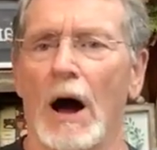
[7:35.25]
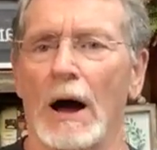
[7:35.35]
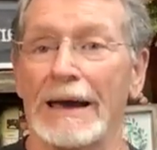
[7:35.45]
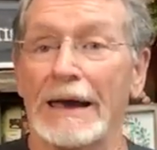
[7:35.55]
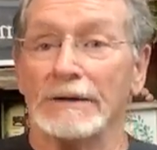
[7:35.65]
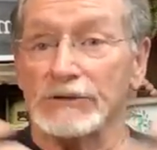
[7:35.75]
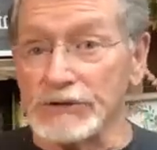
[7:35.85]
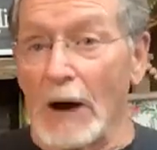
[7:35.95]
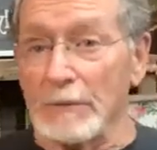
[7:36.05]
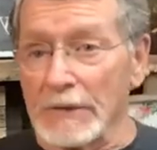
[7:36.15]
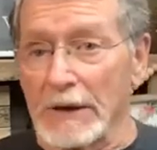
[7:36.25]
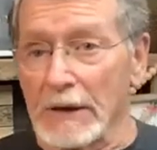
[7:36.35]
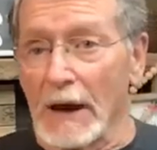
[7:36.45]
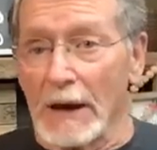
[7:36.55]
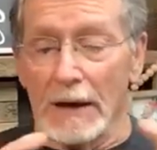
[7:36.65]
uh, in
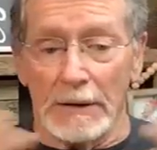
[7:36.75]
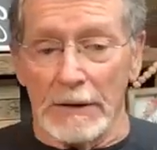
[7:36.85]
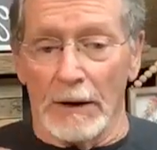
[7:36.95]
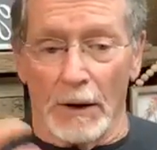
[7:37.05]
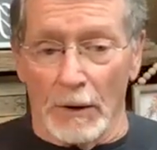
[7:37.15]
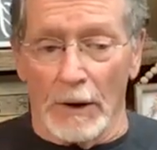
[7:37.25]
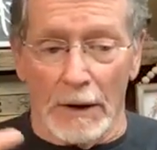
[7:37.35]
something. Uh, you know,